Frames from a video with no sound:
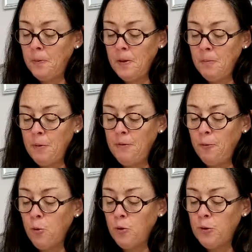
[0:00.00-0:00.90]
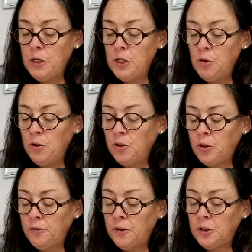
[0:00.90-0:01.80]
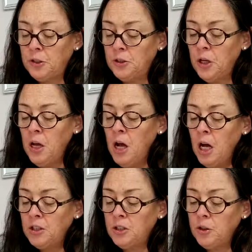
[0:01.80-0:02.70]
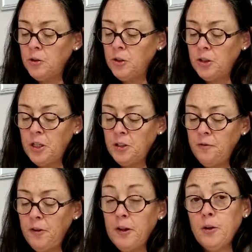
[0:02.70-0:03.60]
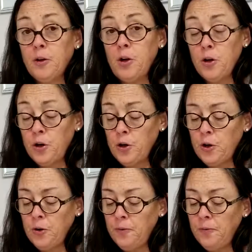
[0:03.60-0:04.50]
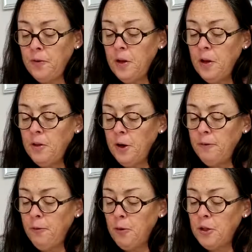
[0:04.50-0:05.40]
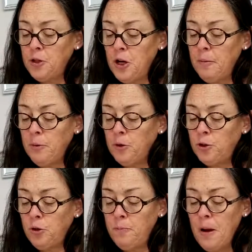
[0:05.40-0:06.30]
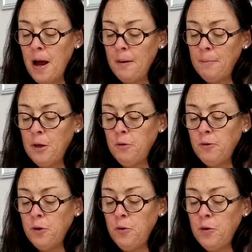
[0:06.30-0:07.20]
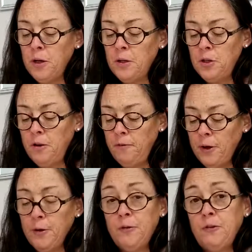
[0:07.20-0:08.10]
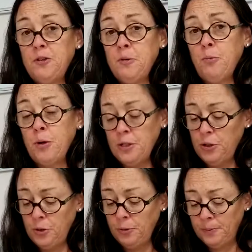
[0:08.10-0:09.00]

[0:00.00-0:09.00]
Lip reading: before reaching all surfaces, a sterilization failure could occur. Therefore, the chamber should not be overloaded. See figure 15.2.